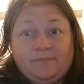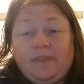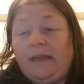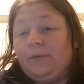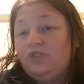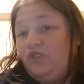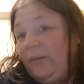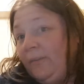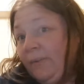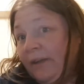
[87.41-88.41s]
They were
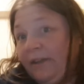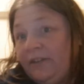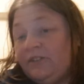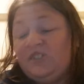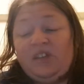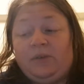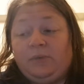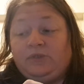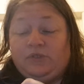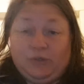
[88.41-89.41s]

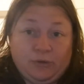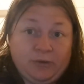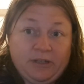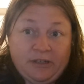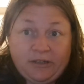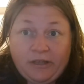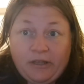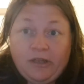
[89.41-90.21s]
doing,